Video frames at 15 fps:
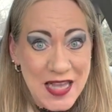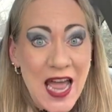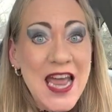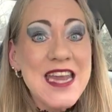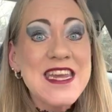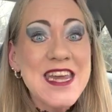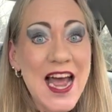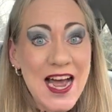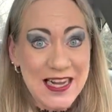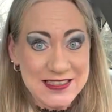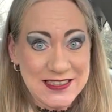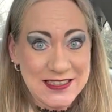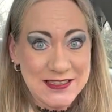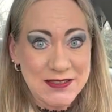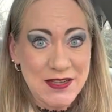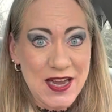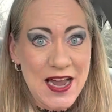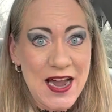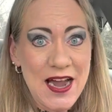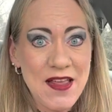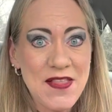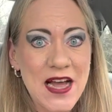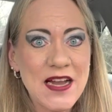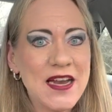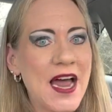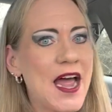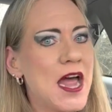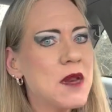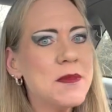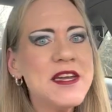Yes, okay? That, the
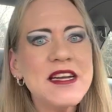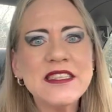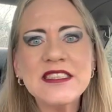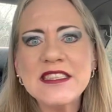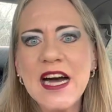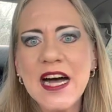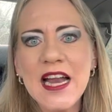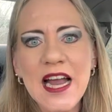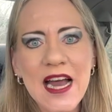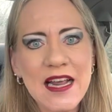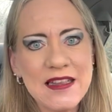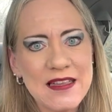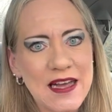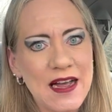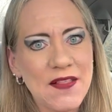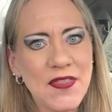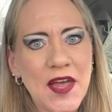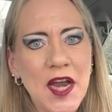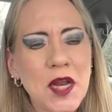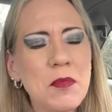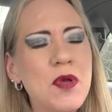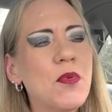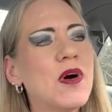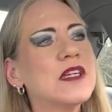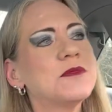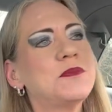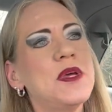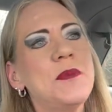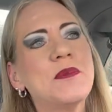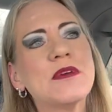enemy does not like that. The enemy wants
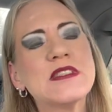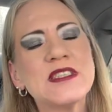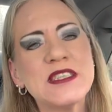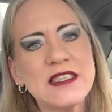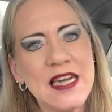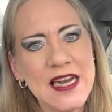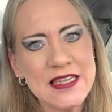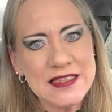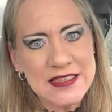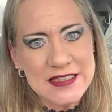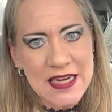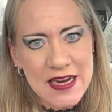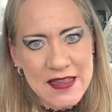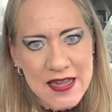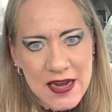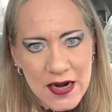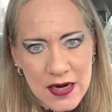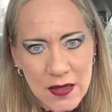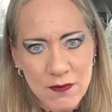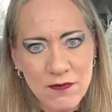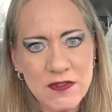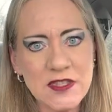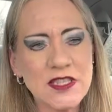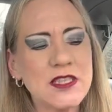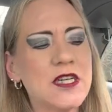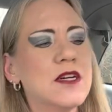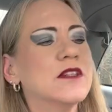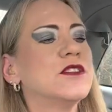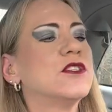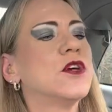people to stay inside that comfort
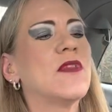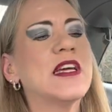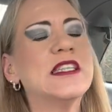zone so they